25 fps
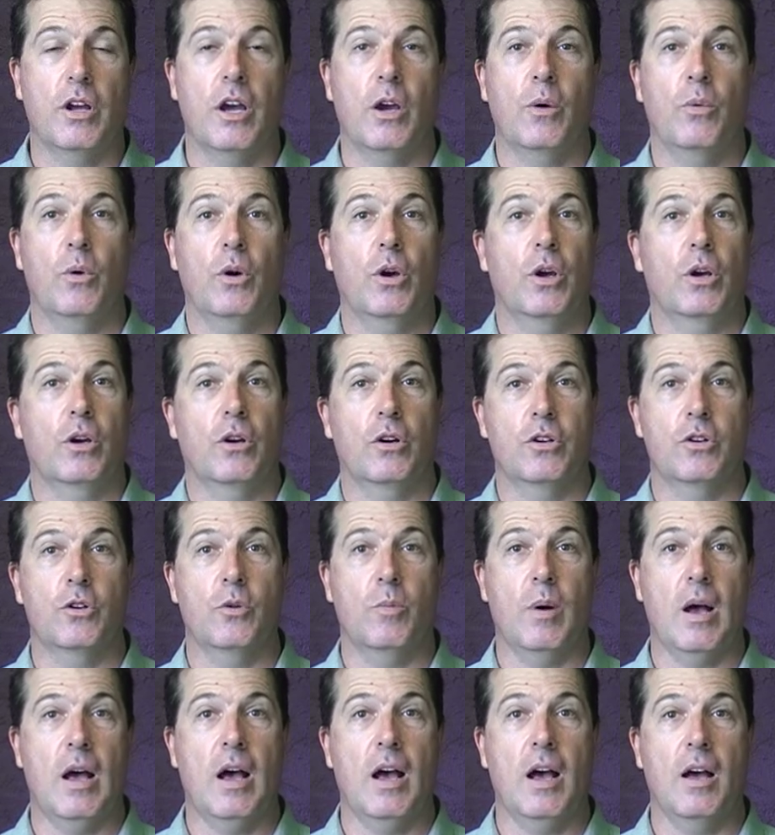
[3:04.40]
no work on your
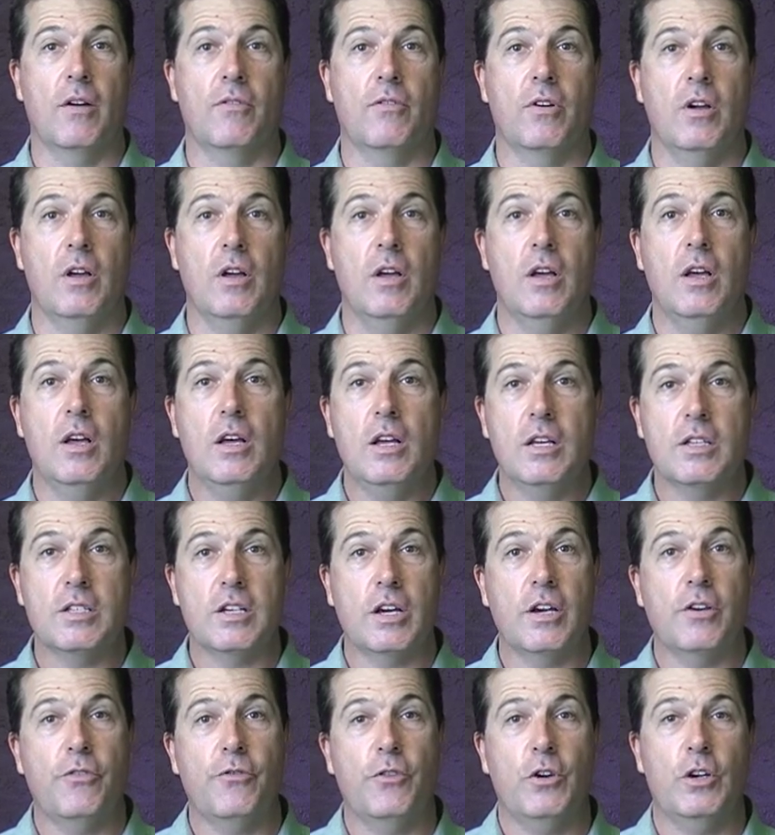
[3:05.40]
behalf.
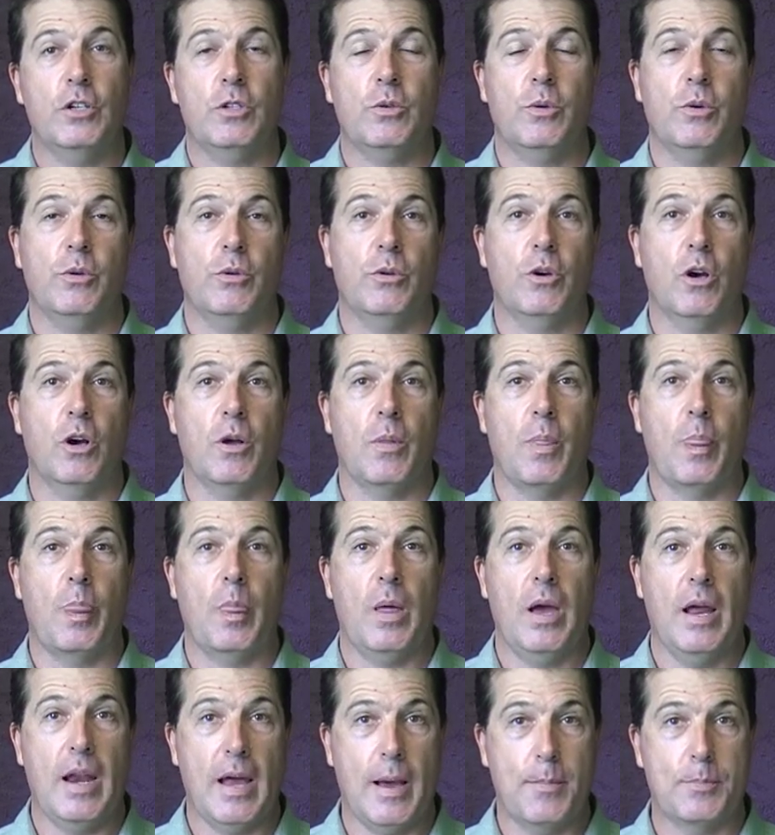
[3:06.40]
So first we've got
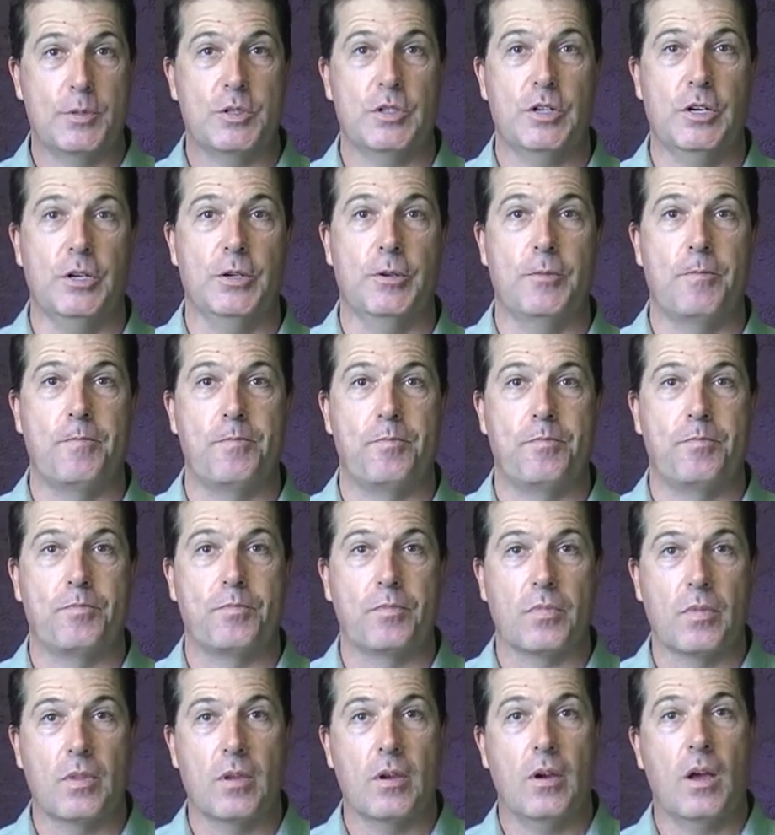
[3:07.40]
an upsell,
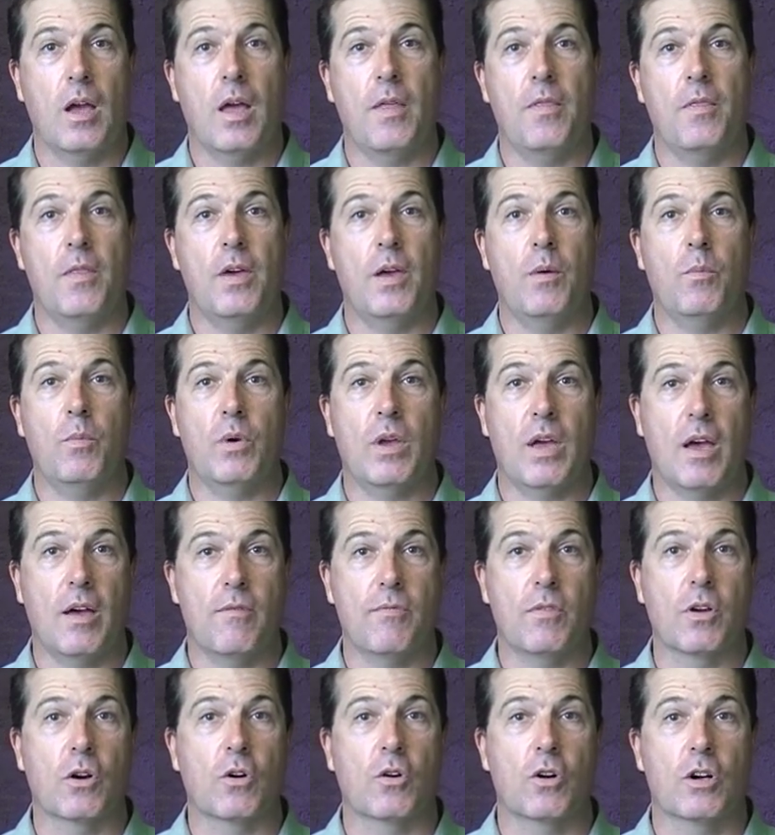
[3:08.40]
and then we
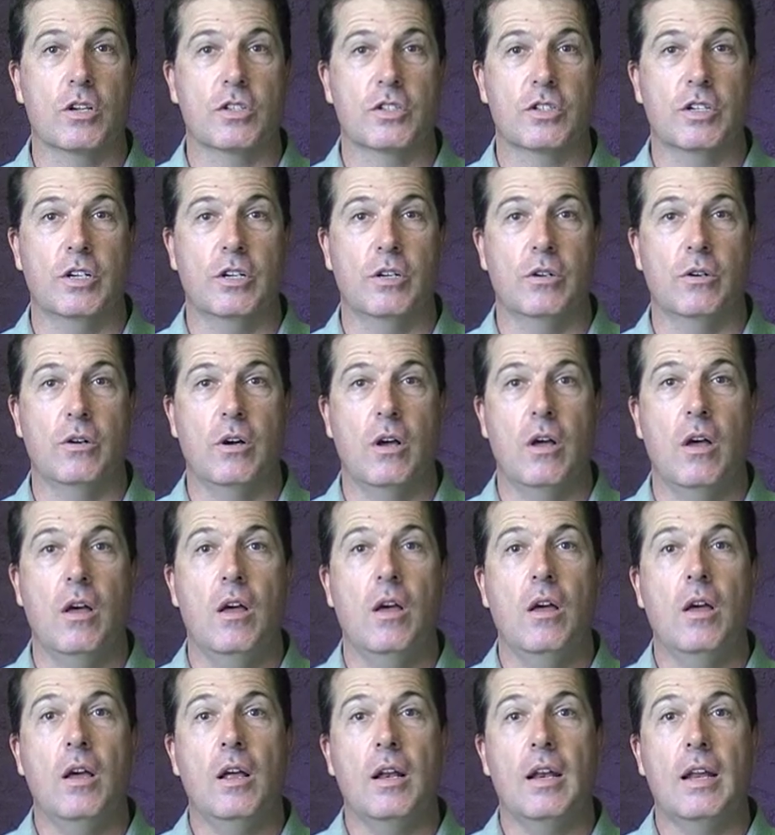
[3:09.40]
have the cross-sell.
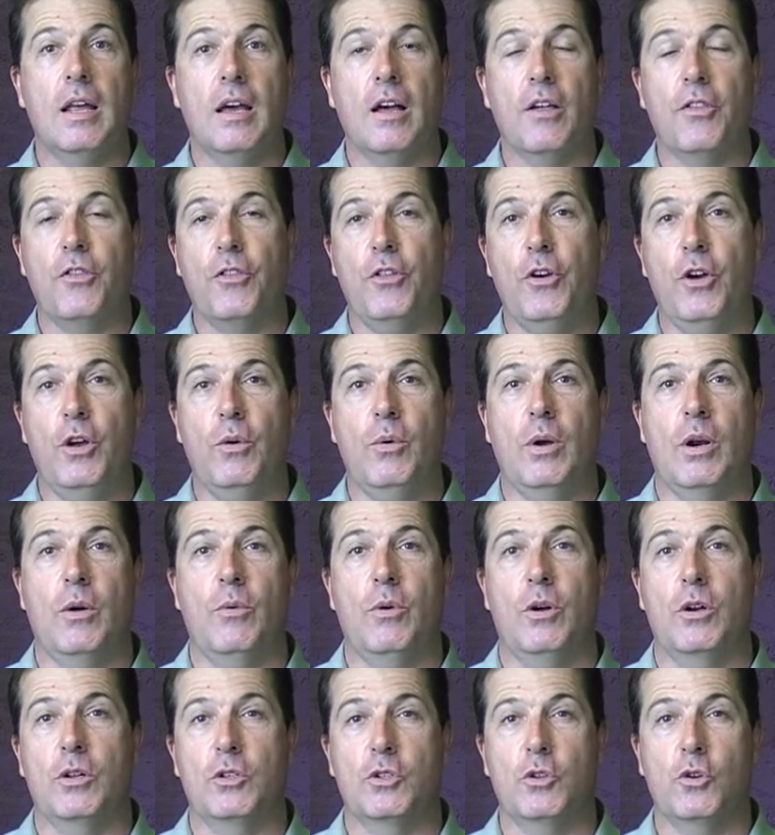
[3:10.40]
Now, third one I
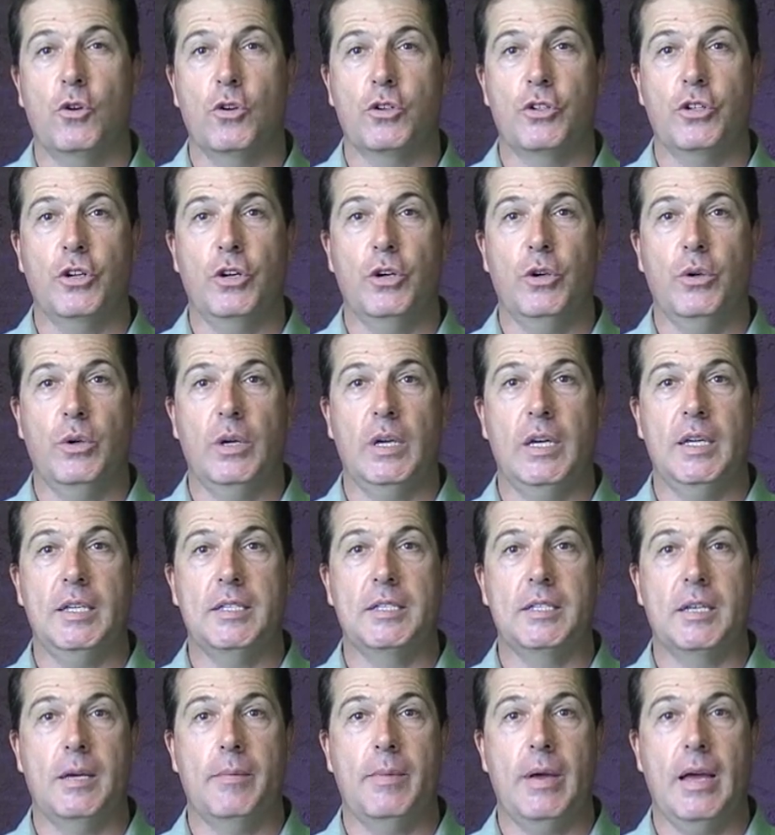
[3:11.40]
want to talk to you
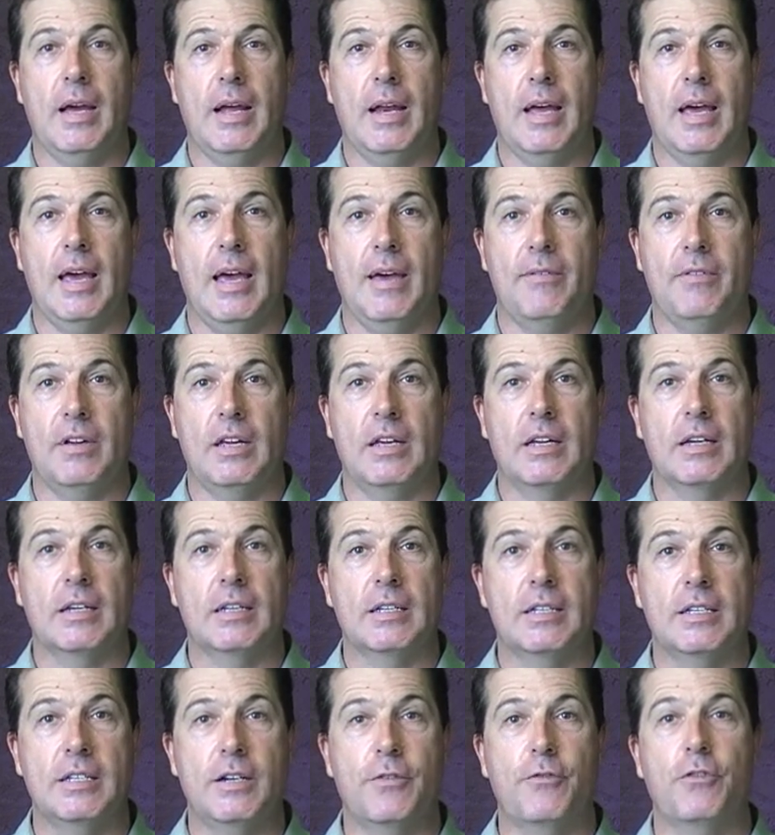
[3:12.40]
is about having
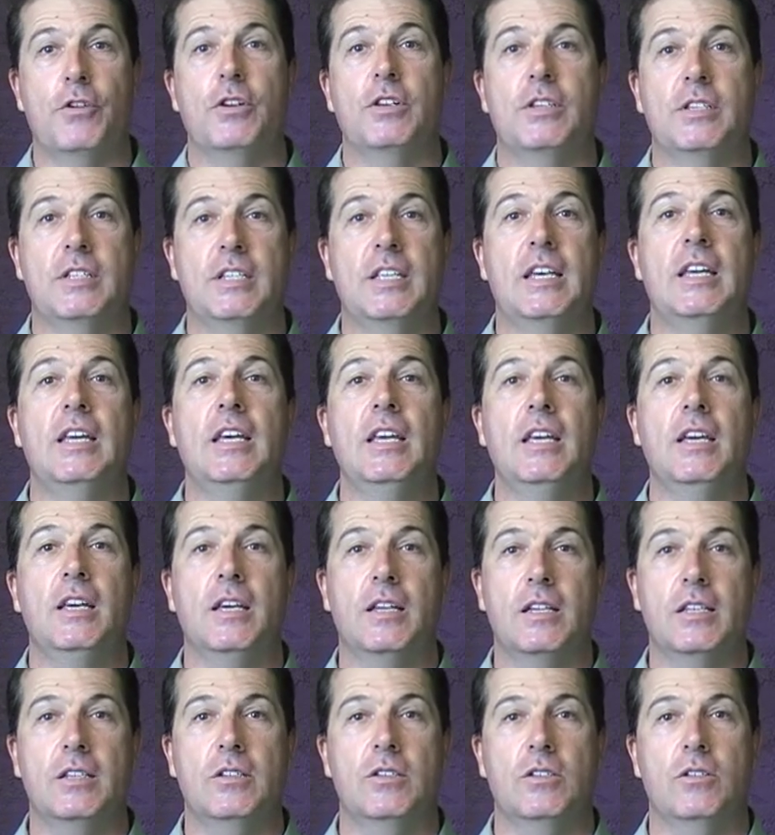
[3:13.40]
different
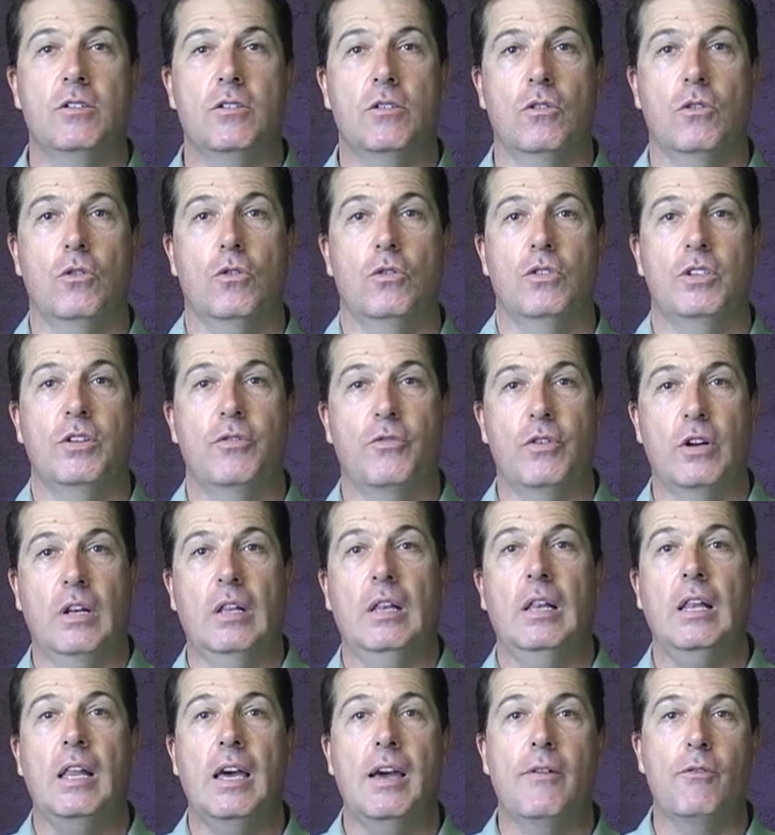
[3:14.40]
tiers or different
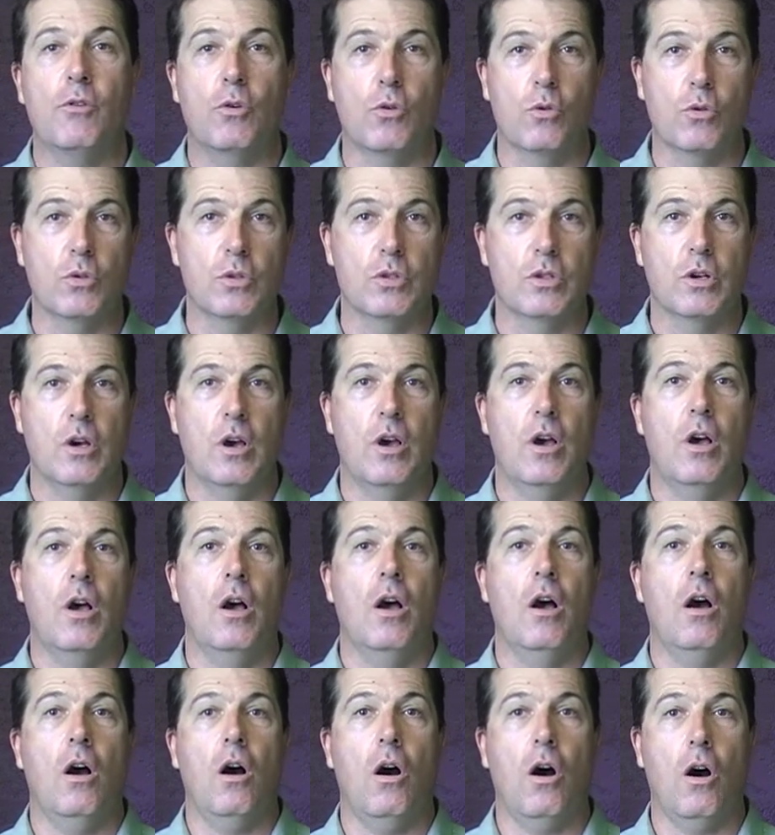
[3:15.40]
levels
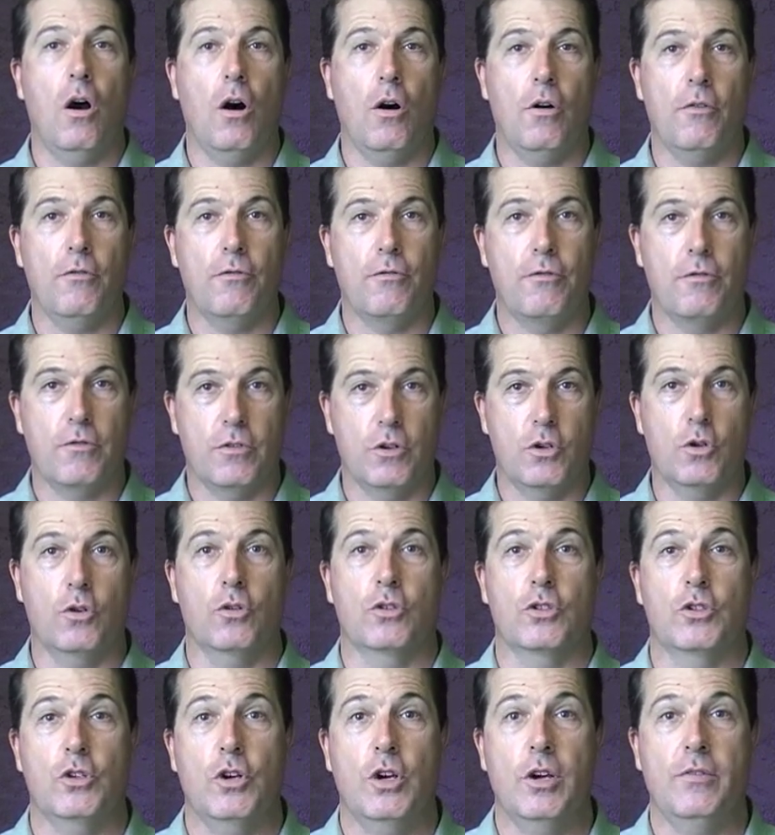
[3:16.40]
of your
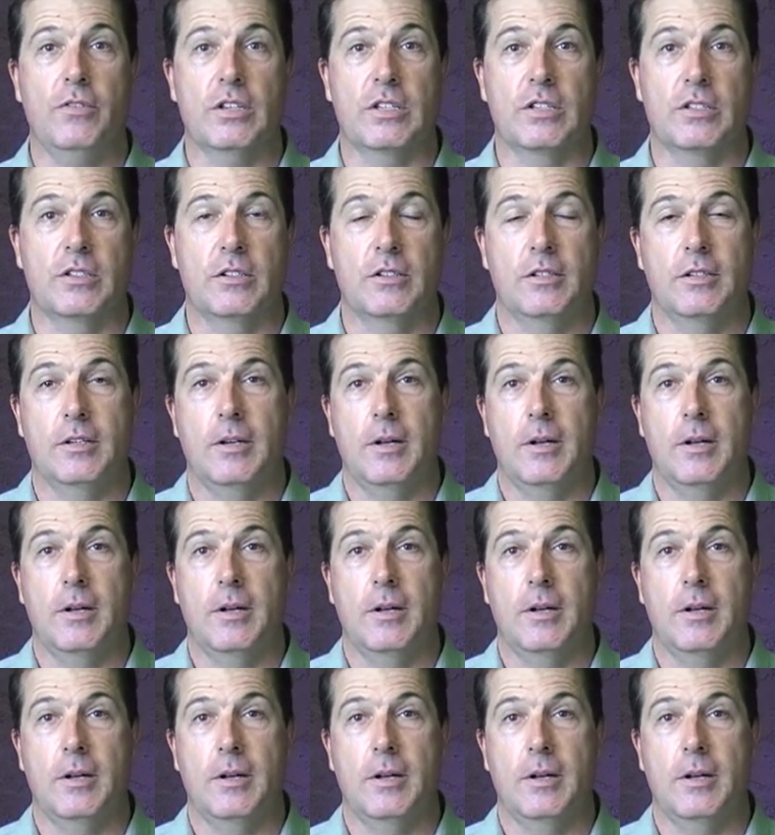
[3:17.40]
service.